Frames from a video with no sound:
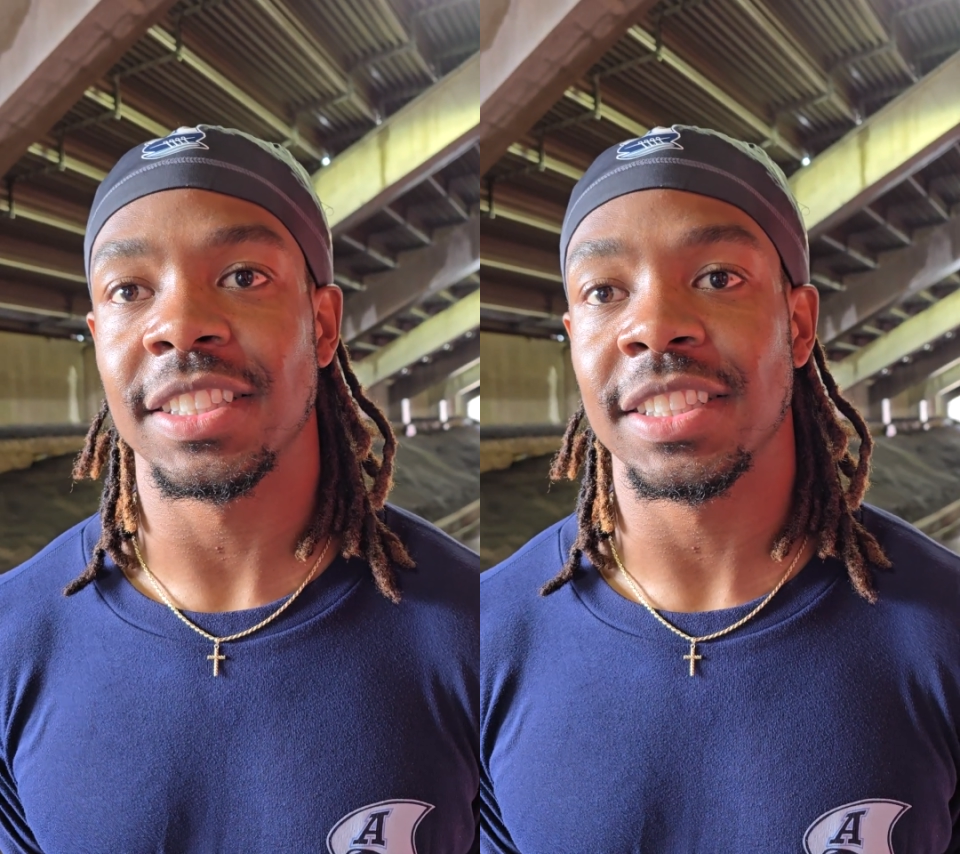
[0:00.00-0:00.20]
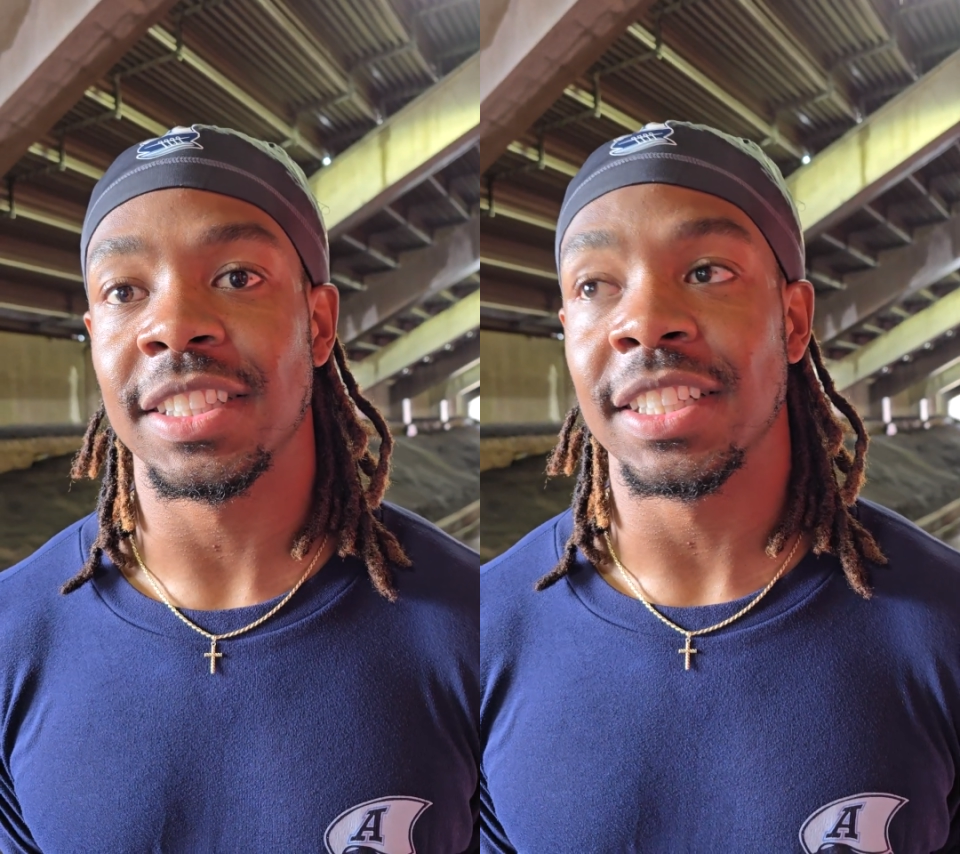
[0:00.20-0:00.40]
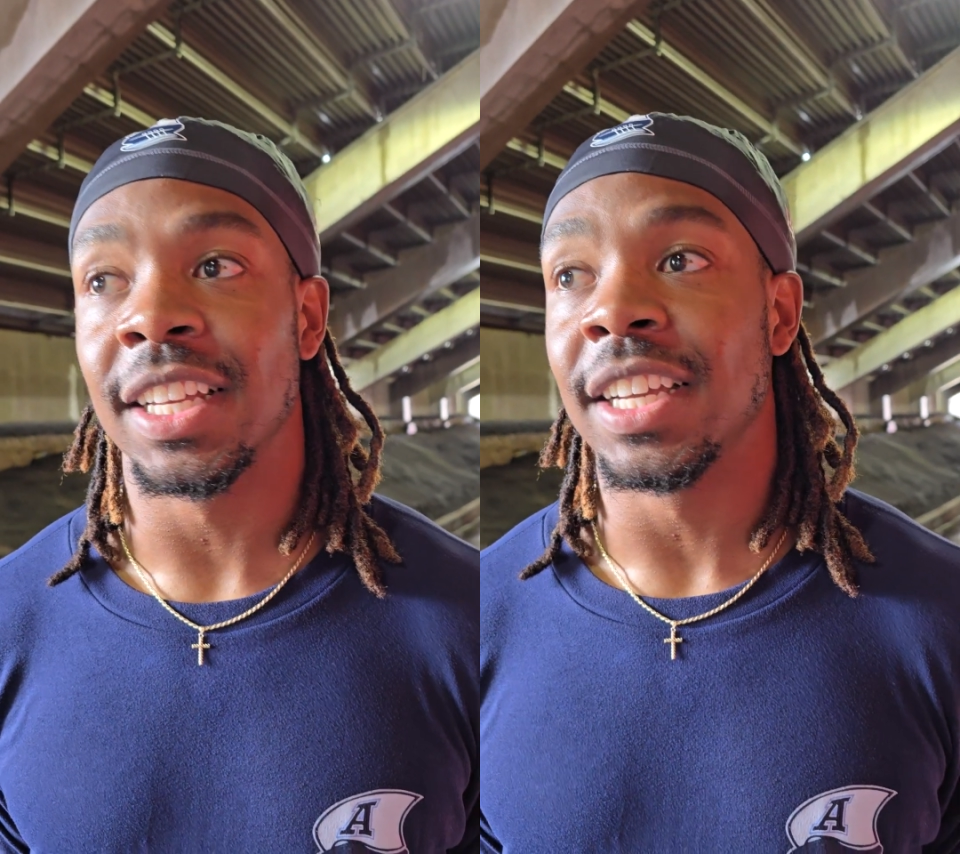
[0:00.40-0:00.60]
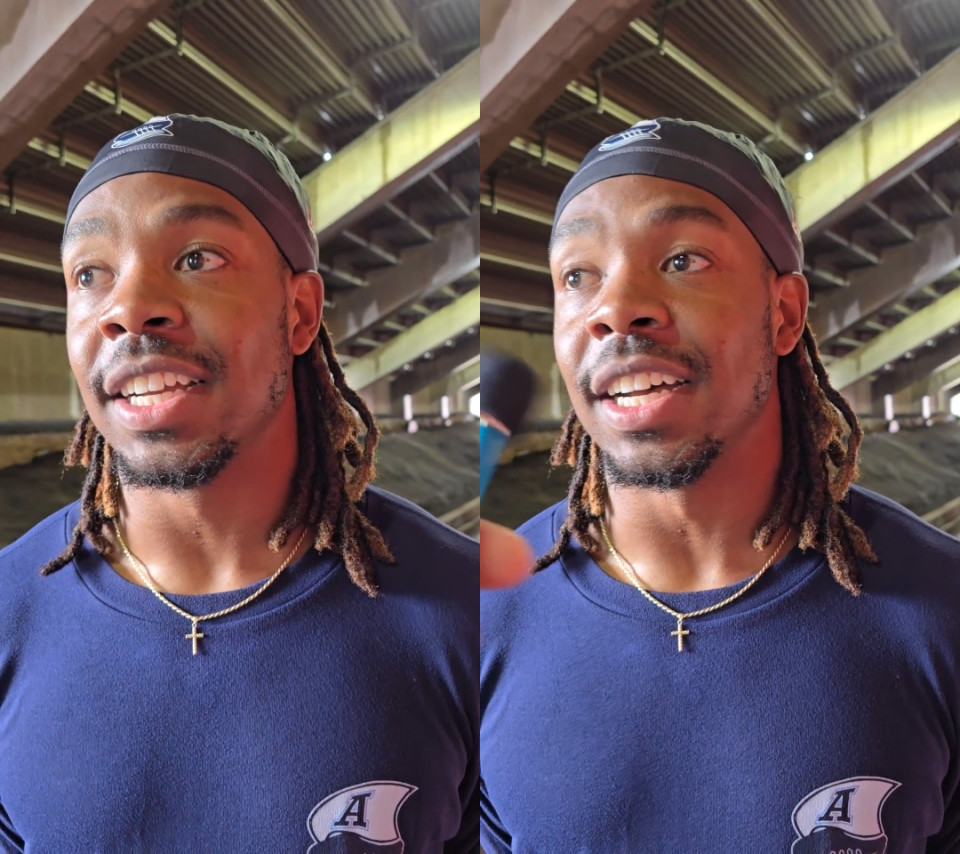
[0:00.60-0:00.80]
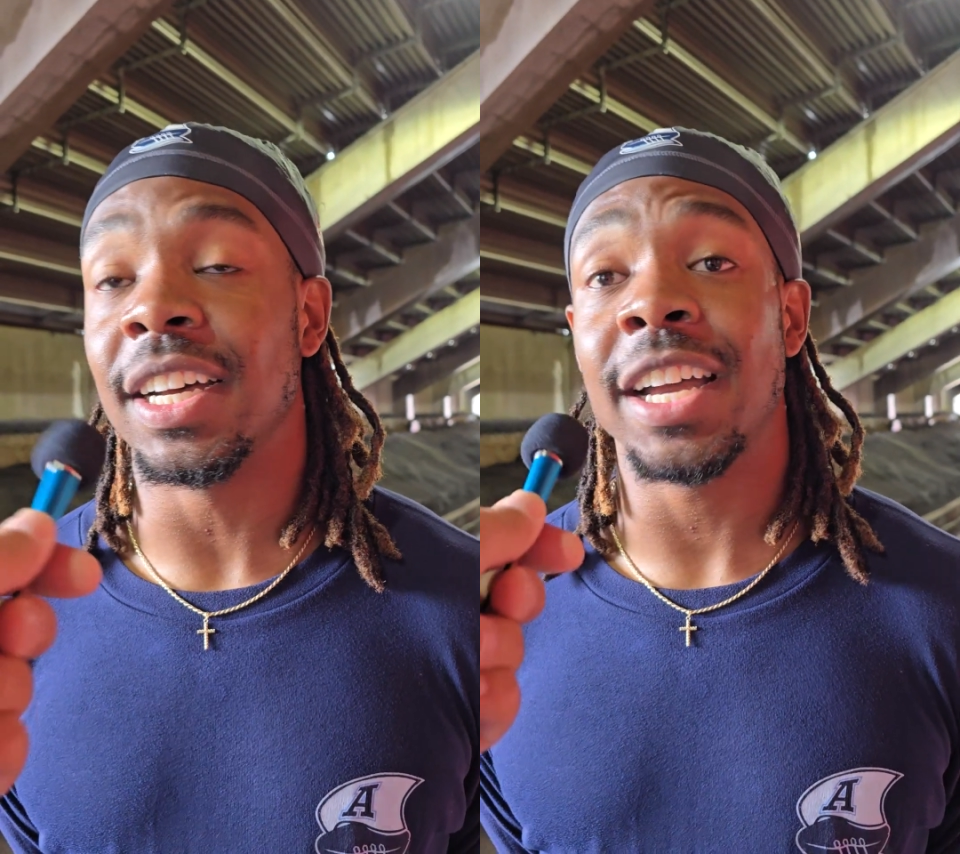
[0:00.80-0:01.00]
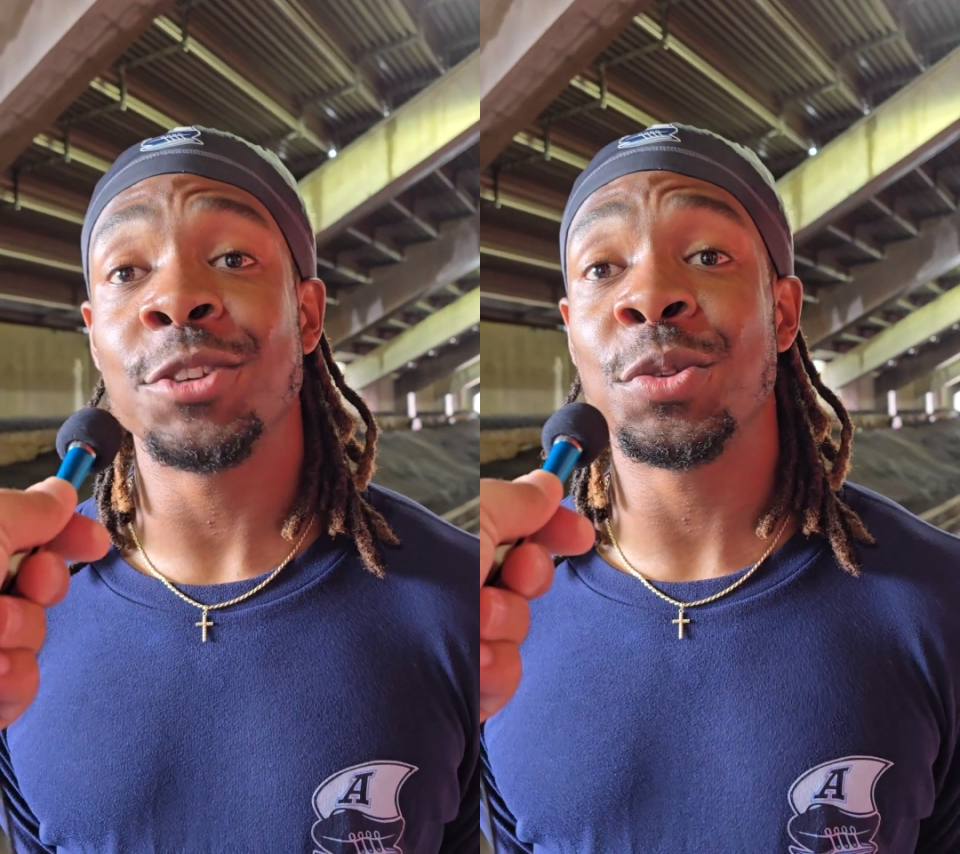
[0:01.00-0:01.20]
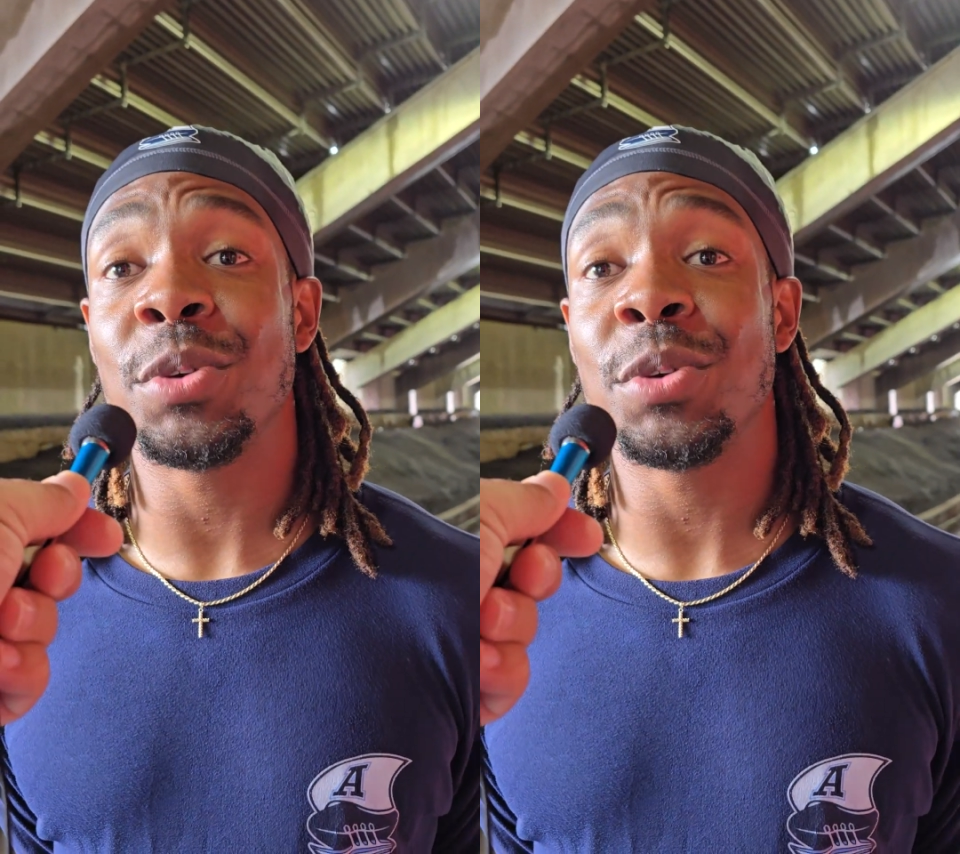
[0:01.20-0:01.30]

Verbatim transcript: Uh, I used to